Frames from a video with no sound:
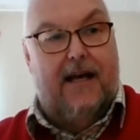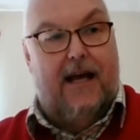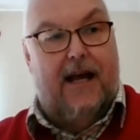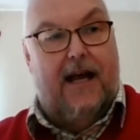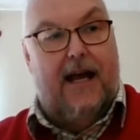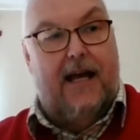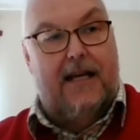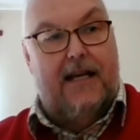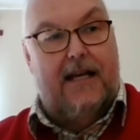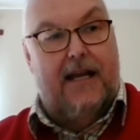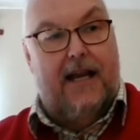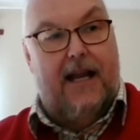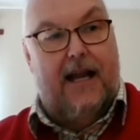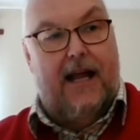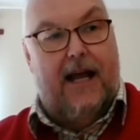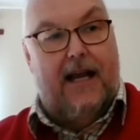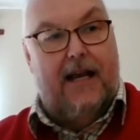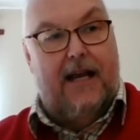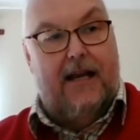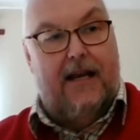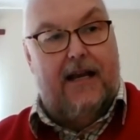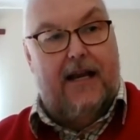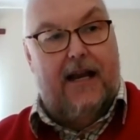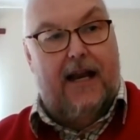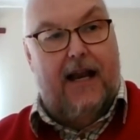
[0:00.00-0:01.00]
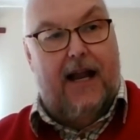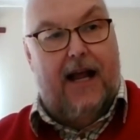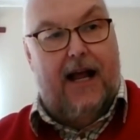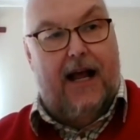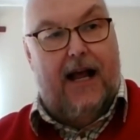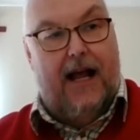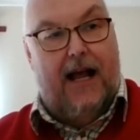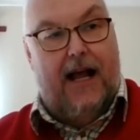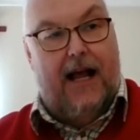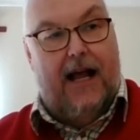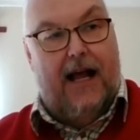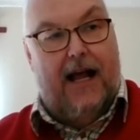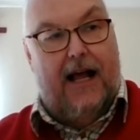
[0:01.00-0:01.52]
And
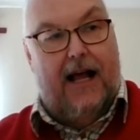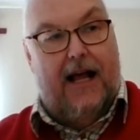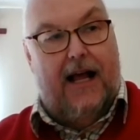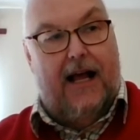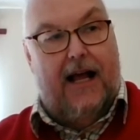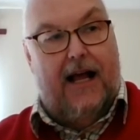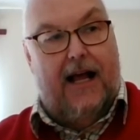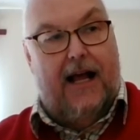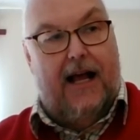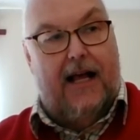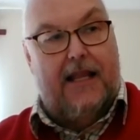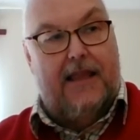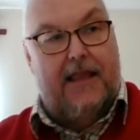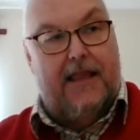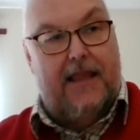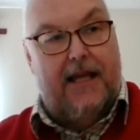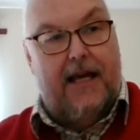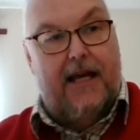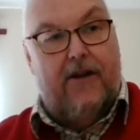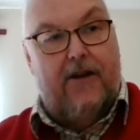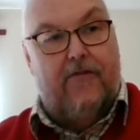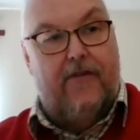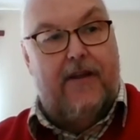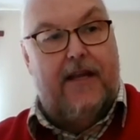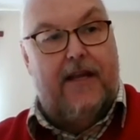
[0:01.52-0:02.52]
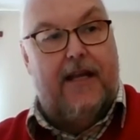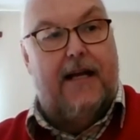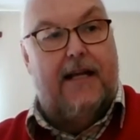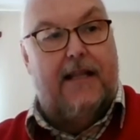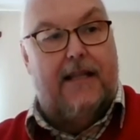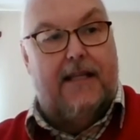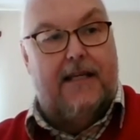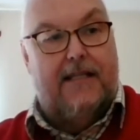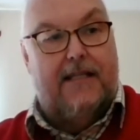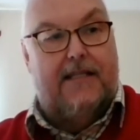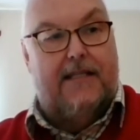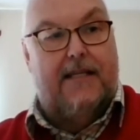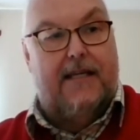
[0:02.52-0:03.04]
that
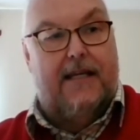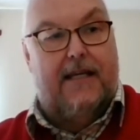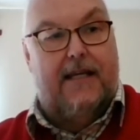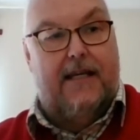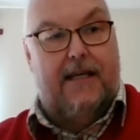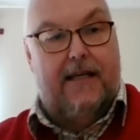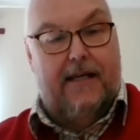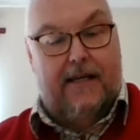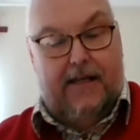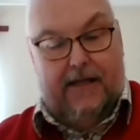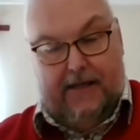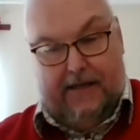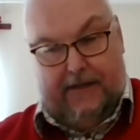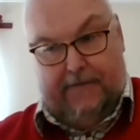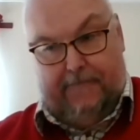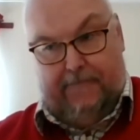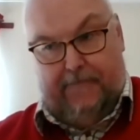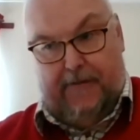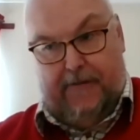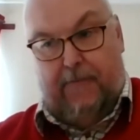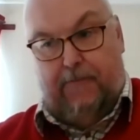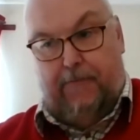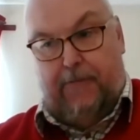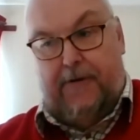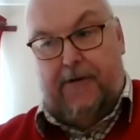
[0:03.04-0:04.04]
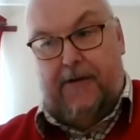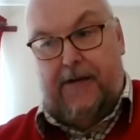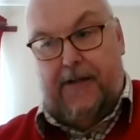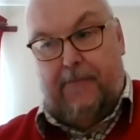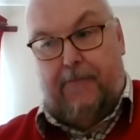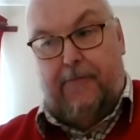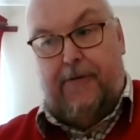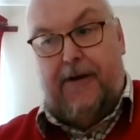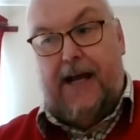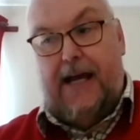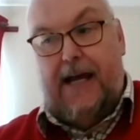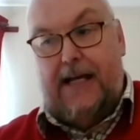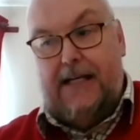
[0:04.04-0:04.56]
reality, the
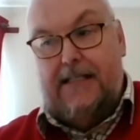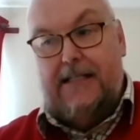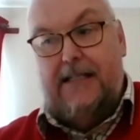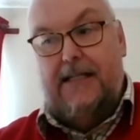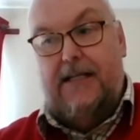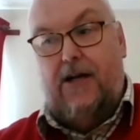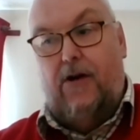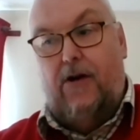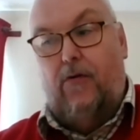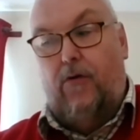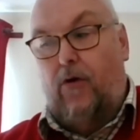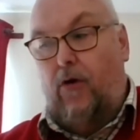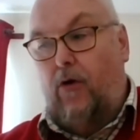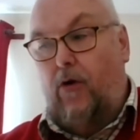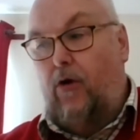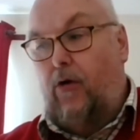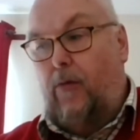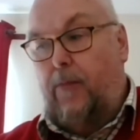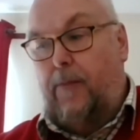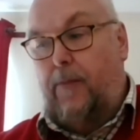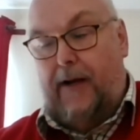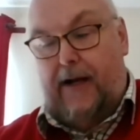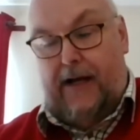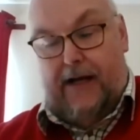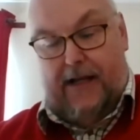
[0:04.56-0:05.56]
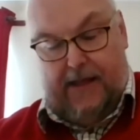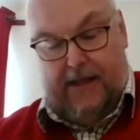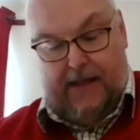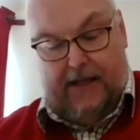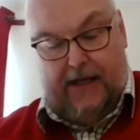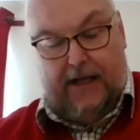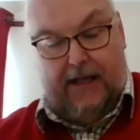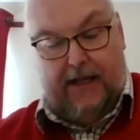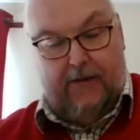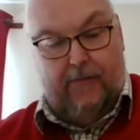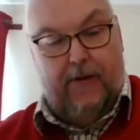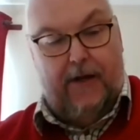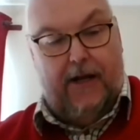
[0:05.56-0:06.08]
practical hope I
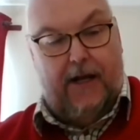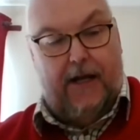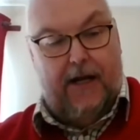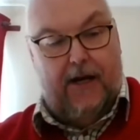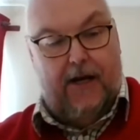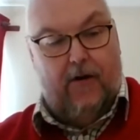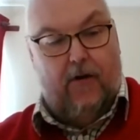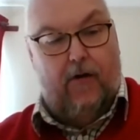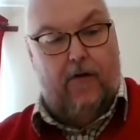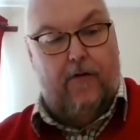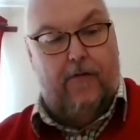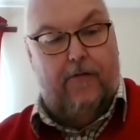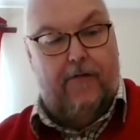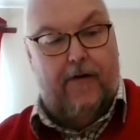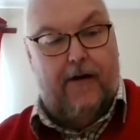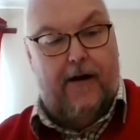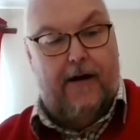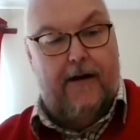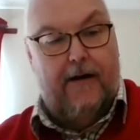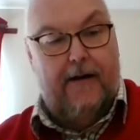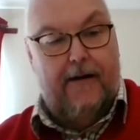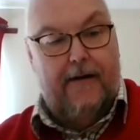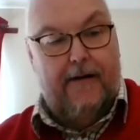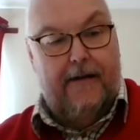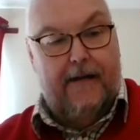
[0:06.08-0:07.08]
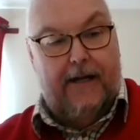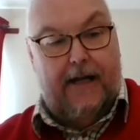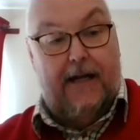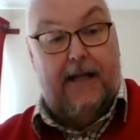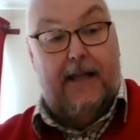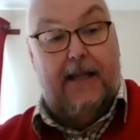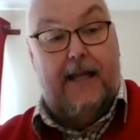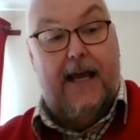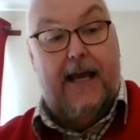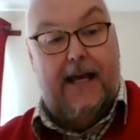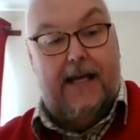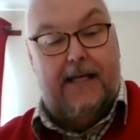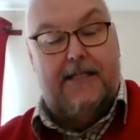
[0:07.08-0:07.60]
think we can offer
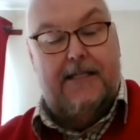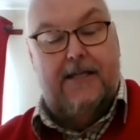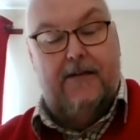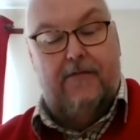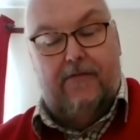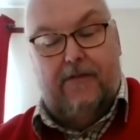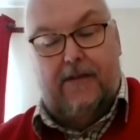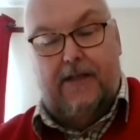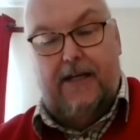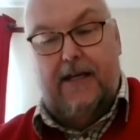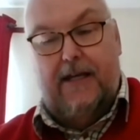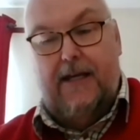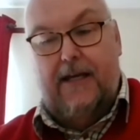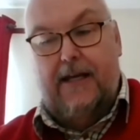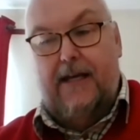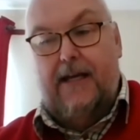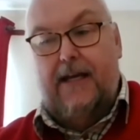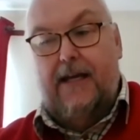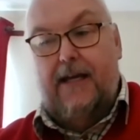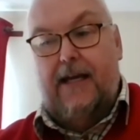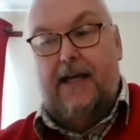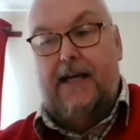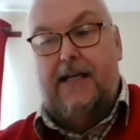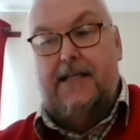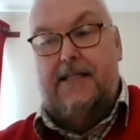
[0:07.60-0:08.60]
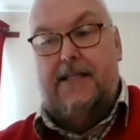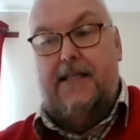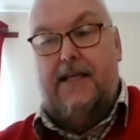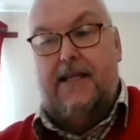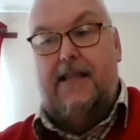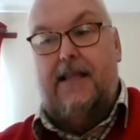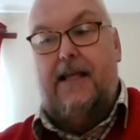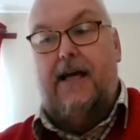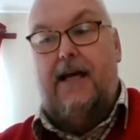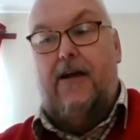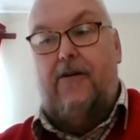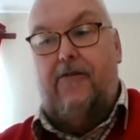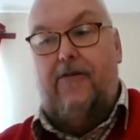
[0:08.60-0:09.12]
collectively is
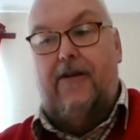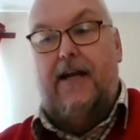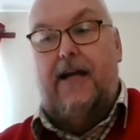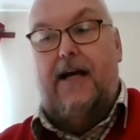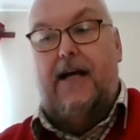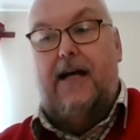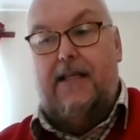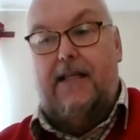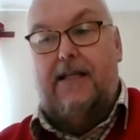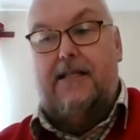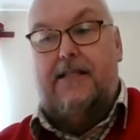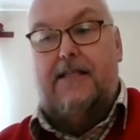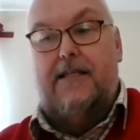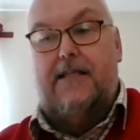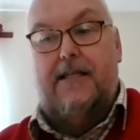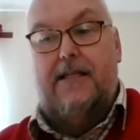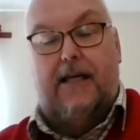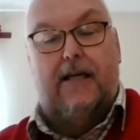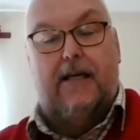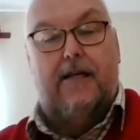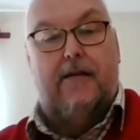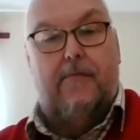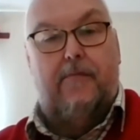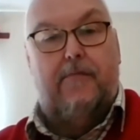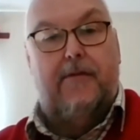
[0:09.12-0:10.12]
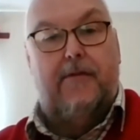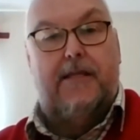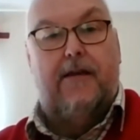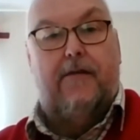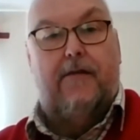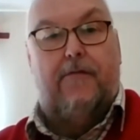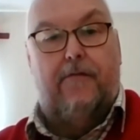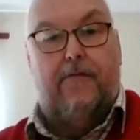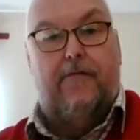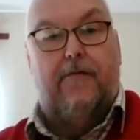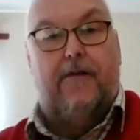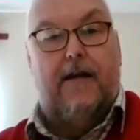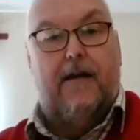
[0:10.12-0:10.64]
that reality can be
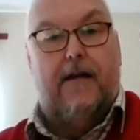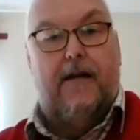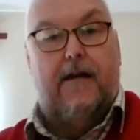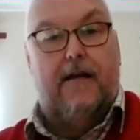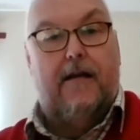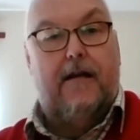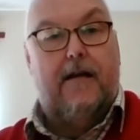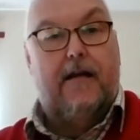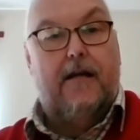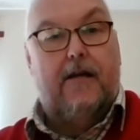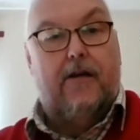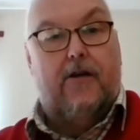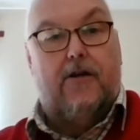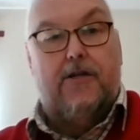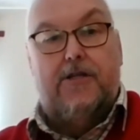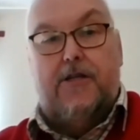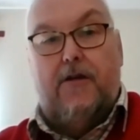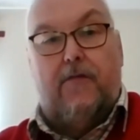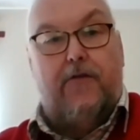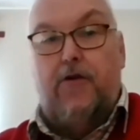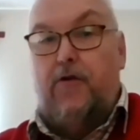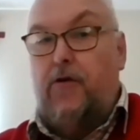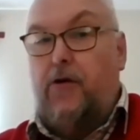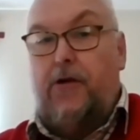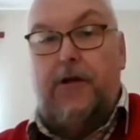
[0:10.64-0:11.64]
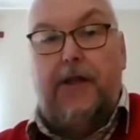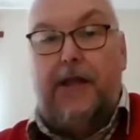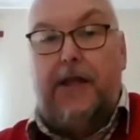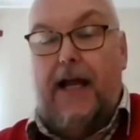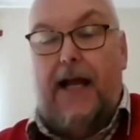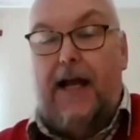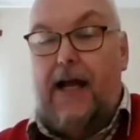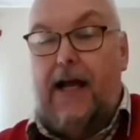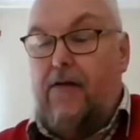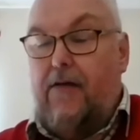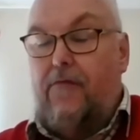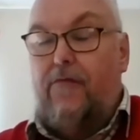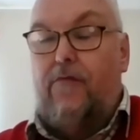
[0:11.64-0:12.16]
different. Because if you only
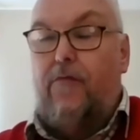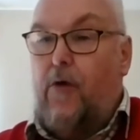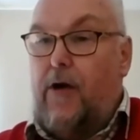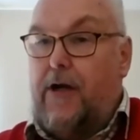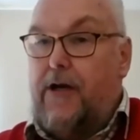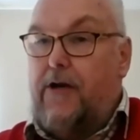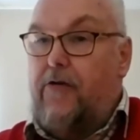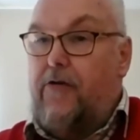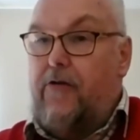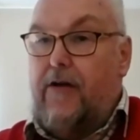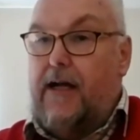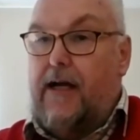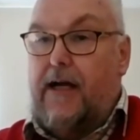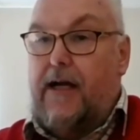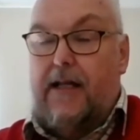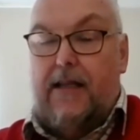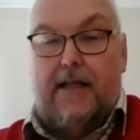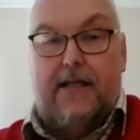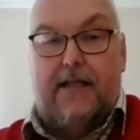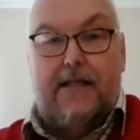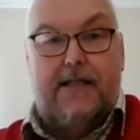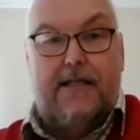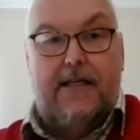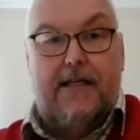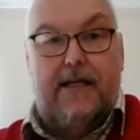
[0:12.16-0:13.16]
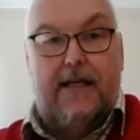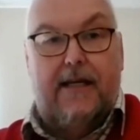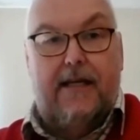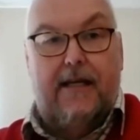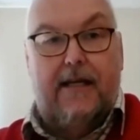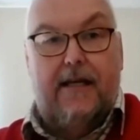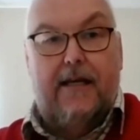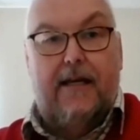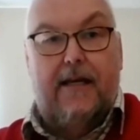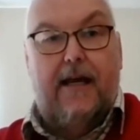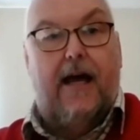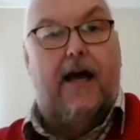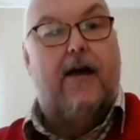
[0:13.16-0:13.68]
have one reality,
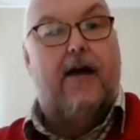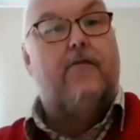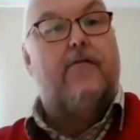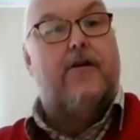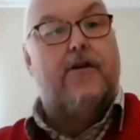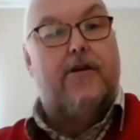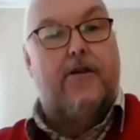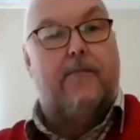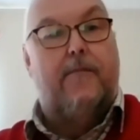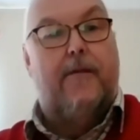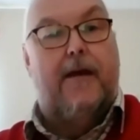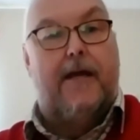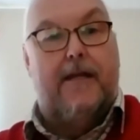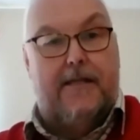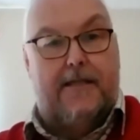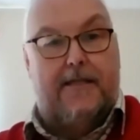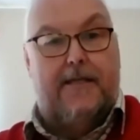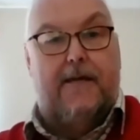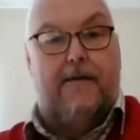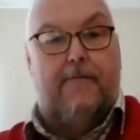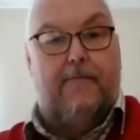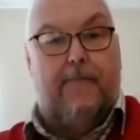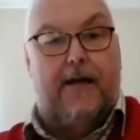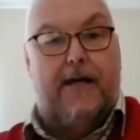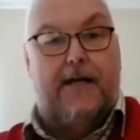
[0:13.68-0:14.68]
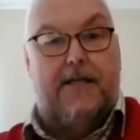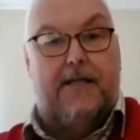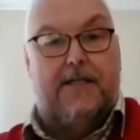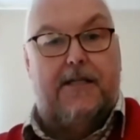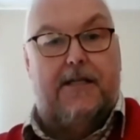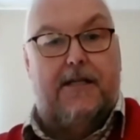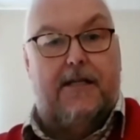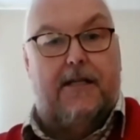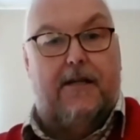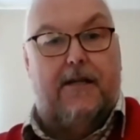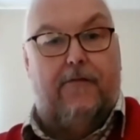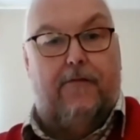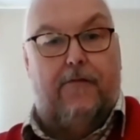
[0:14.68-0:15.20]
how are you meant to imagine
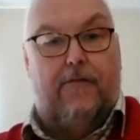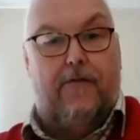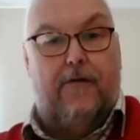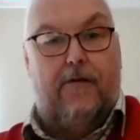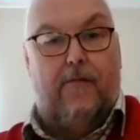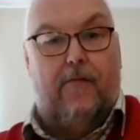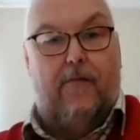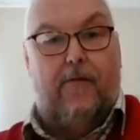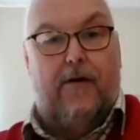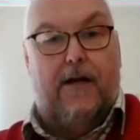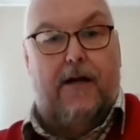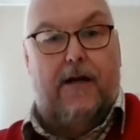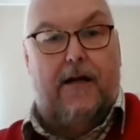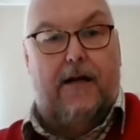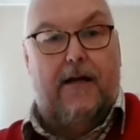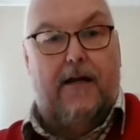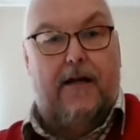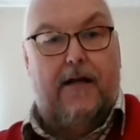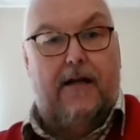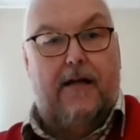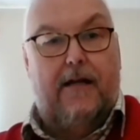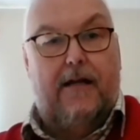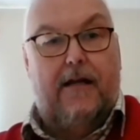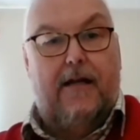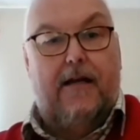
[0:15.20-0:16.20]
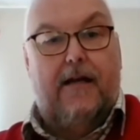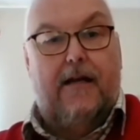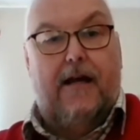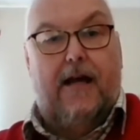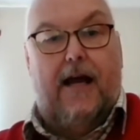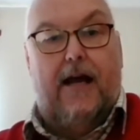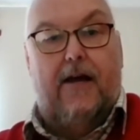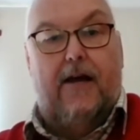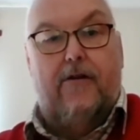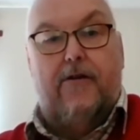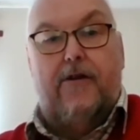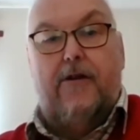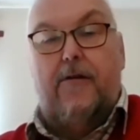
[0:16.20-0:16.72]
a different one?
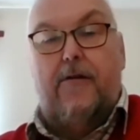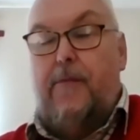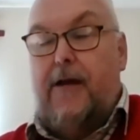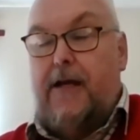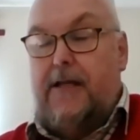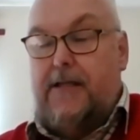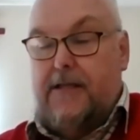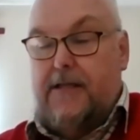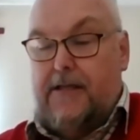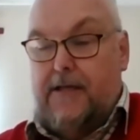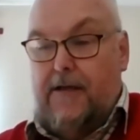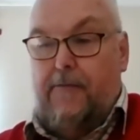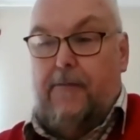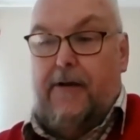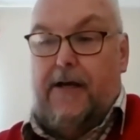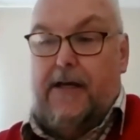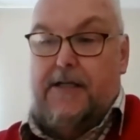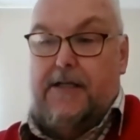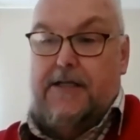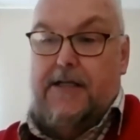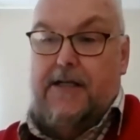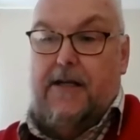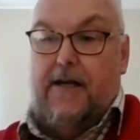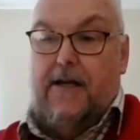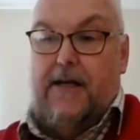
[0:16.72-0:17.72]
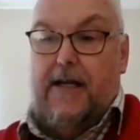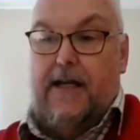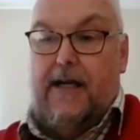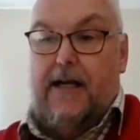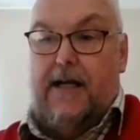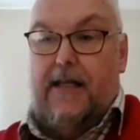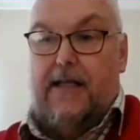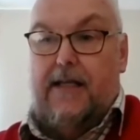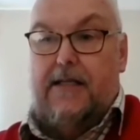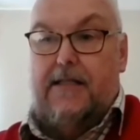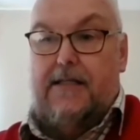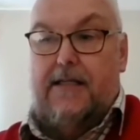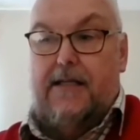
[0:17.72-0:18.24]
How are you meant to imagine a
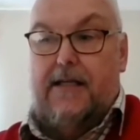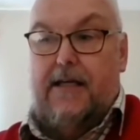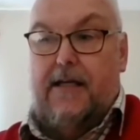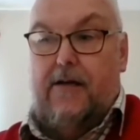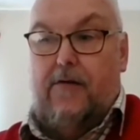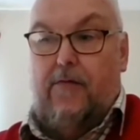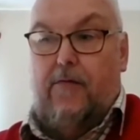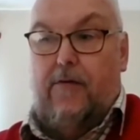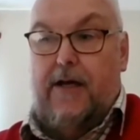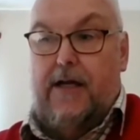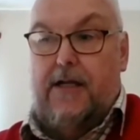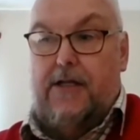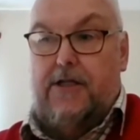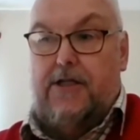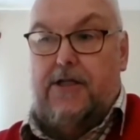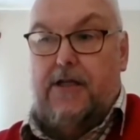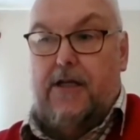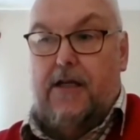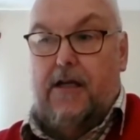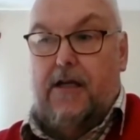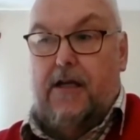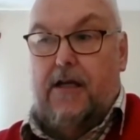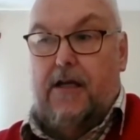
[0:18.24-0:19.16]
reality in which